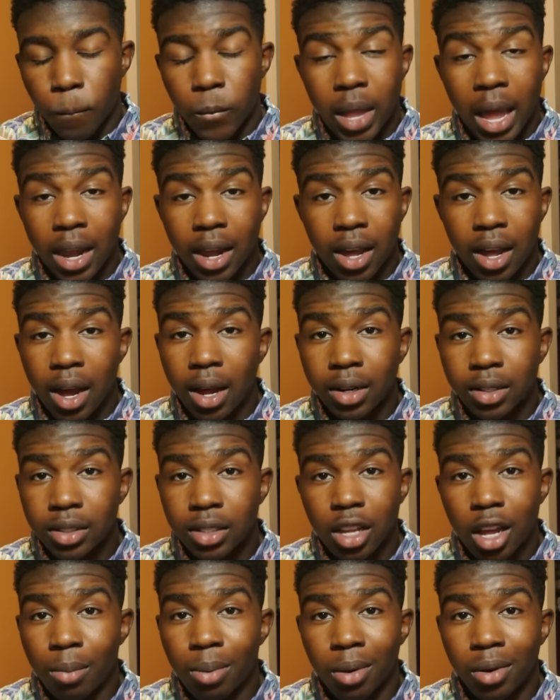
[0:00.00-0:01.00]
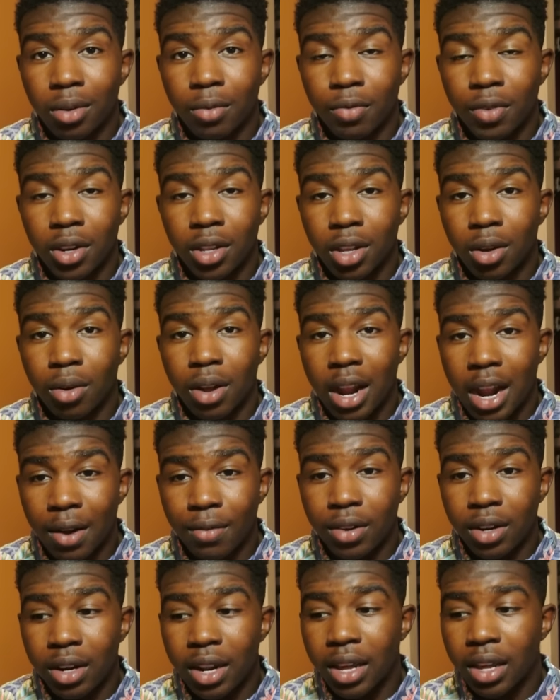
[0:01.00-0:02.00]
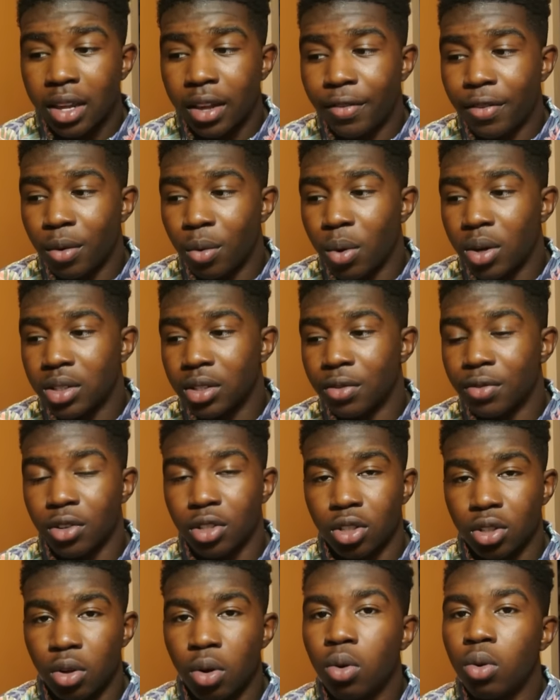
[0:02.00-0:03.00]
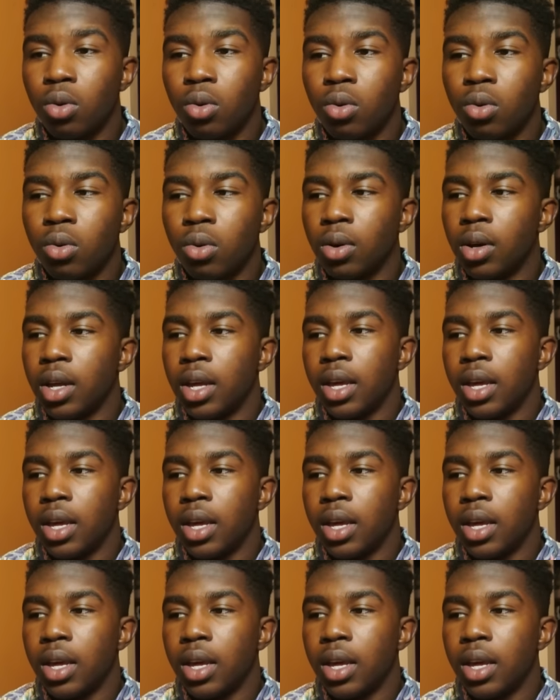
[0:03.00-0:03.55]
I could honestly upload a video every day if it wasn't for school